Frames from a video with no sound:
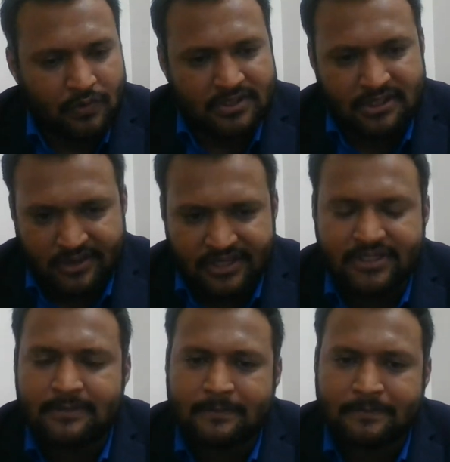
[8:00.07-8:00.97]
universal
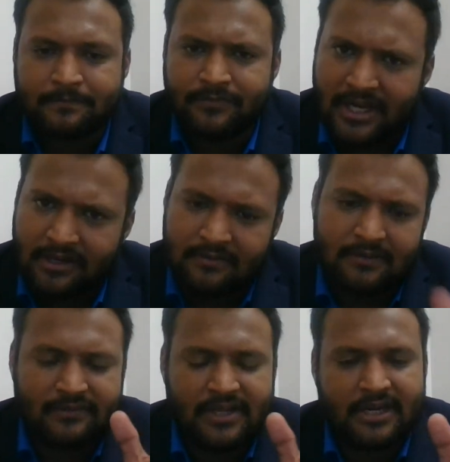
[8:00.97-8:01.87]
reason then
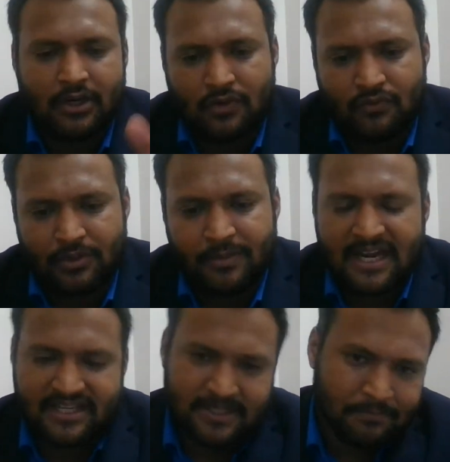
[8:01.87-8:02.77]
that law would be
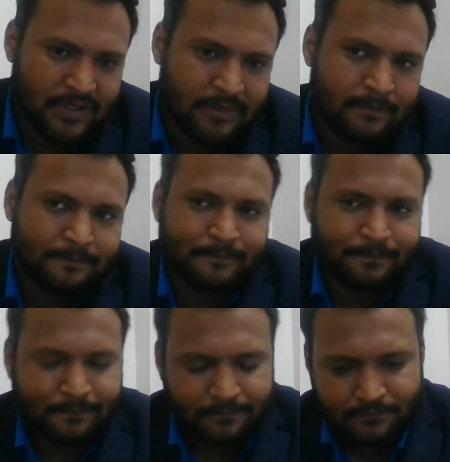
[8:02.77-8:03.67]
accepted
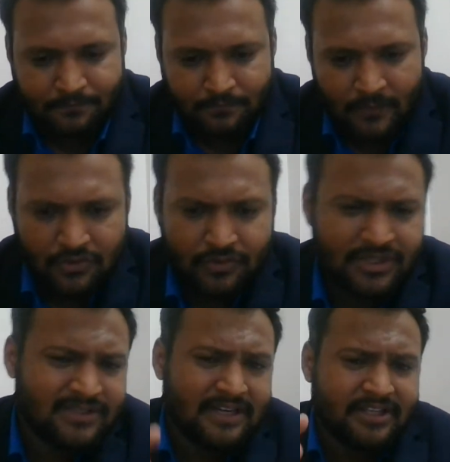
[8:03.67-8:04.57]
so
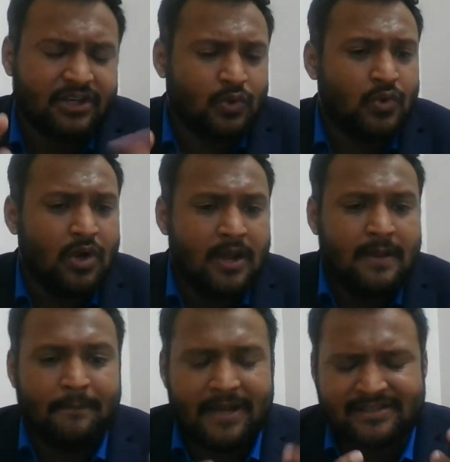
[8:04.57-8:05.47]
these are the two
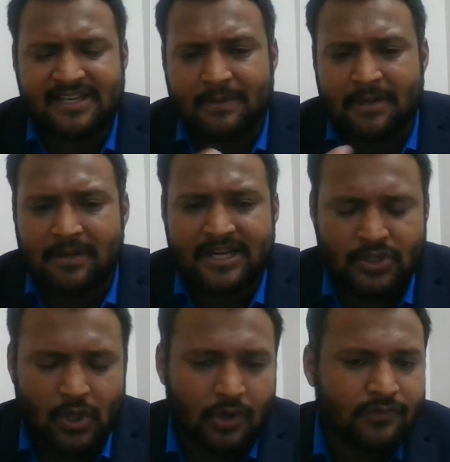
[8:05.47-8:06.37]
basic
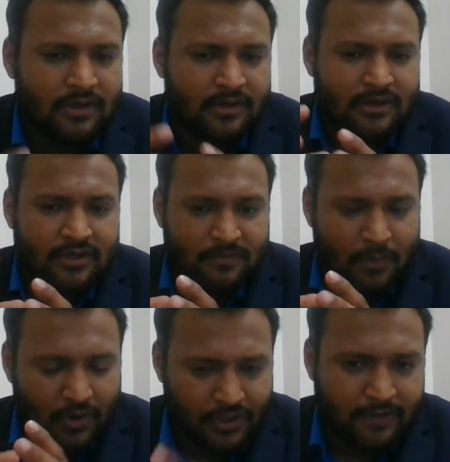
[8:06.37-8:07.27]
premise of
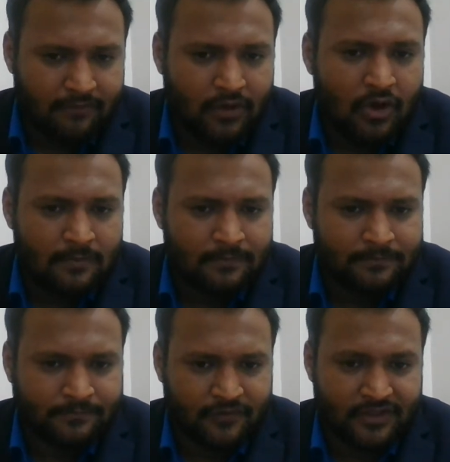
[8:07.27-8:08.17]
positive law
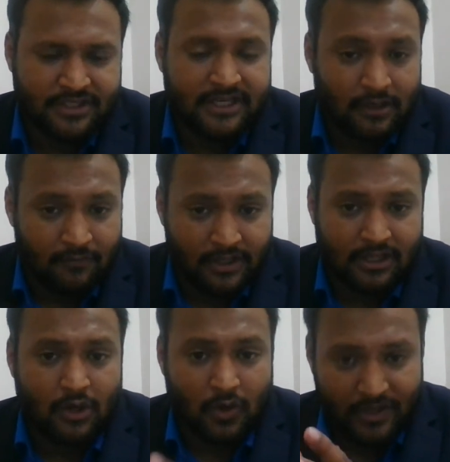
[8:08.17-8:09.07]
which say what
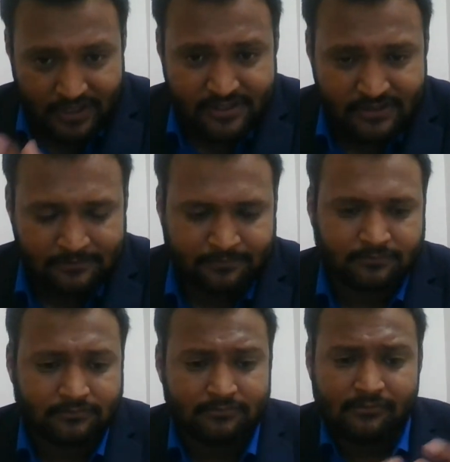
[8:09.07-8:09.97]
the law is
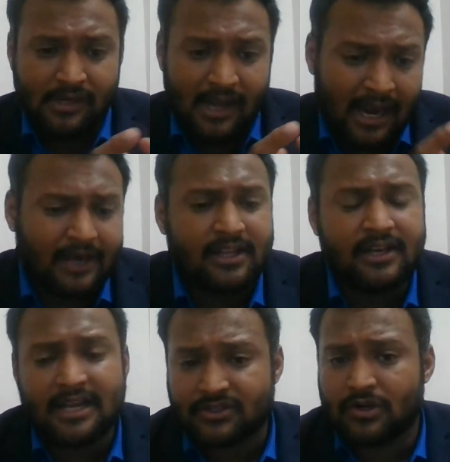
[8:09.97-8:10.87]
and
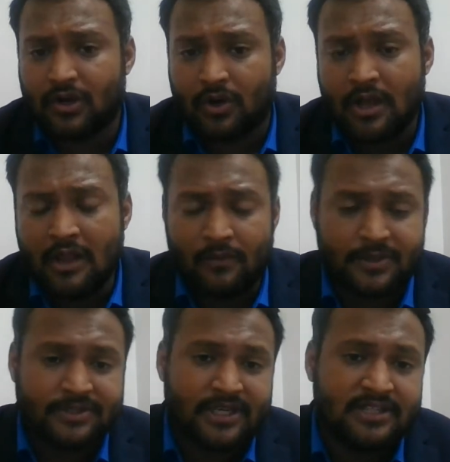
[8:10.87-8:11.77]
the natural law
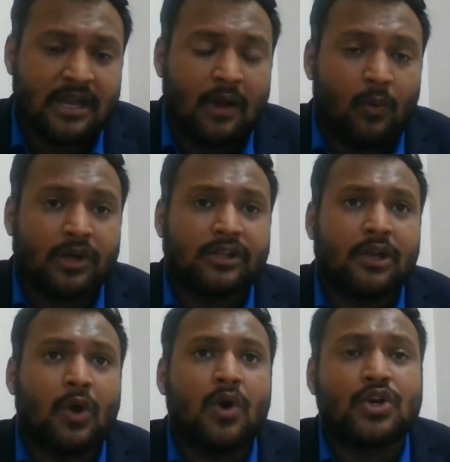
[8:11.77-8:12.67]
which says what
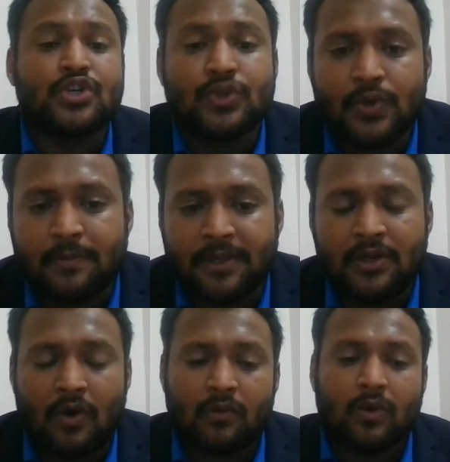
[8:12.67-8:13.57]
the law should be
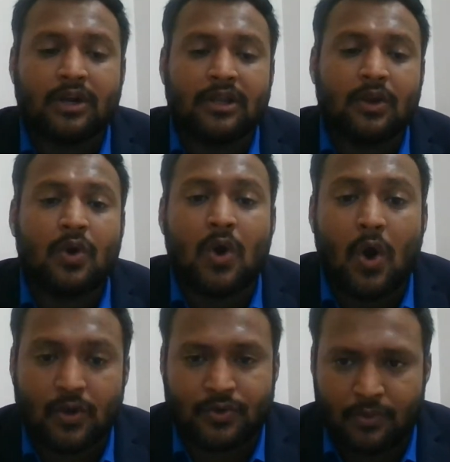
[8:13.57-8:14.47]
or what the law
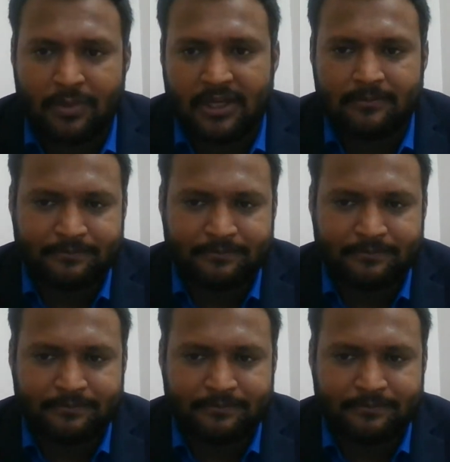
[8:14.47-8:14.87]
ought to be